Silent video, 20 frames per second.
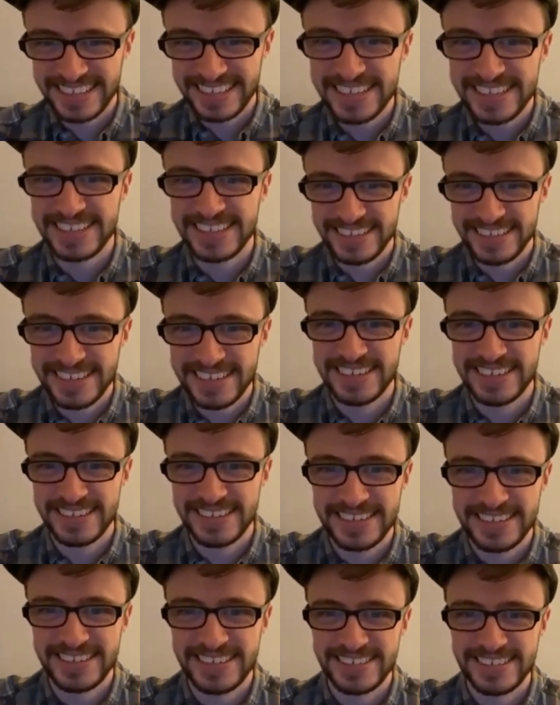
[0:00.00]

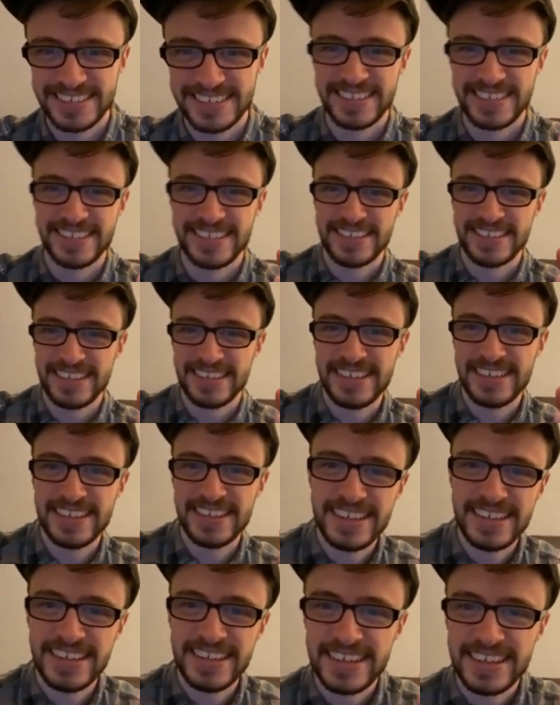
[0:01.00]

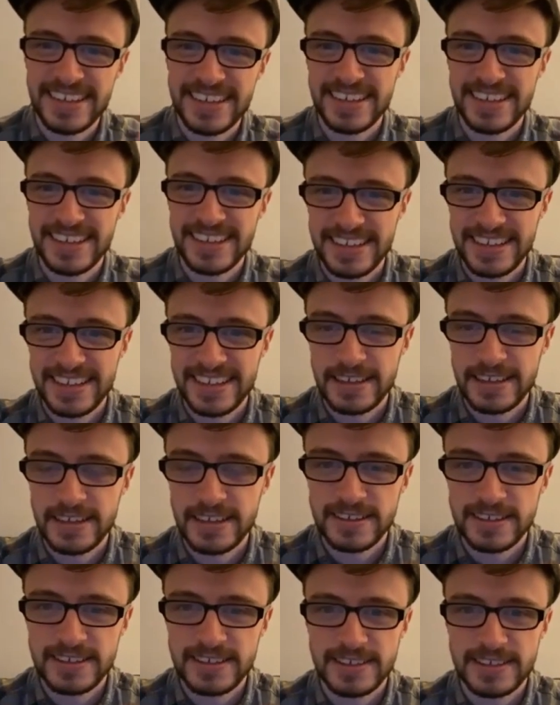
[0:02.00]

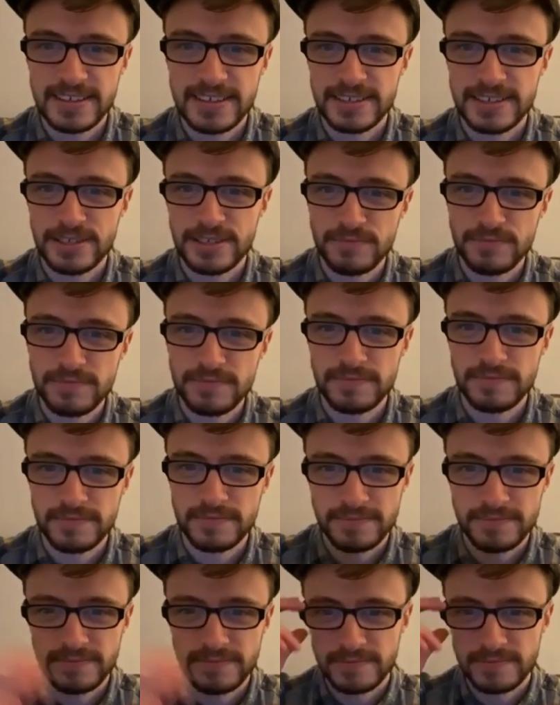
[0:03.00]

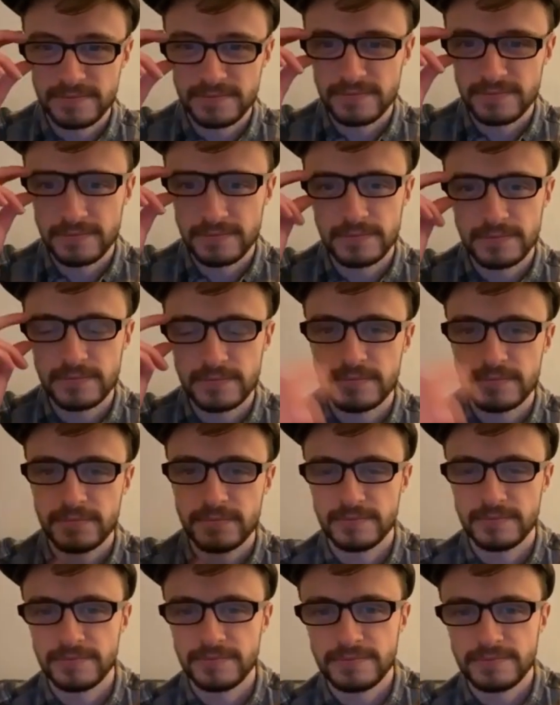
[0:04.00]

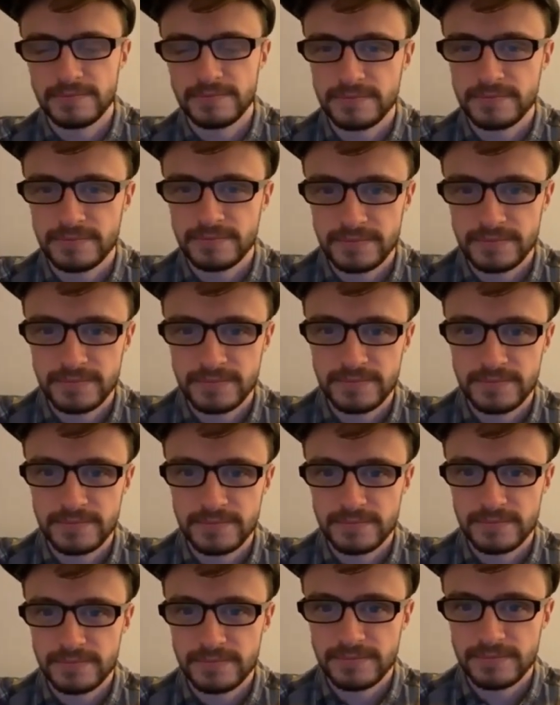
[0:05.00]

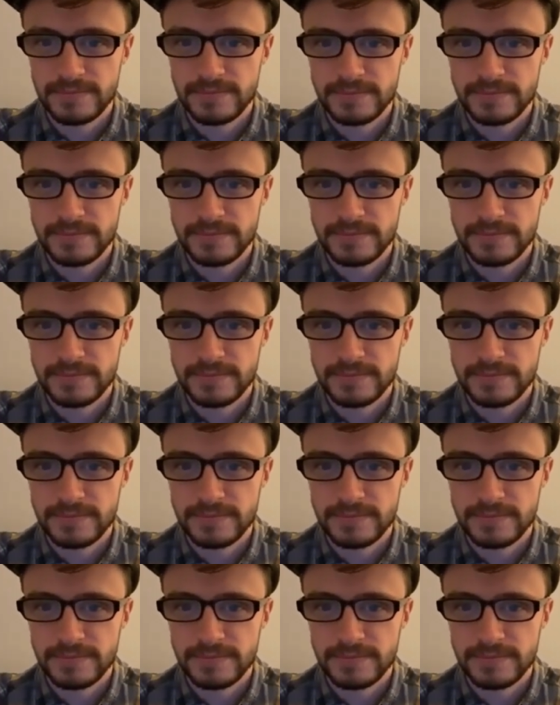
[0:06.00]
This person isn't speaking.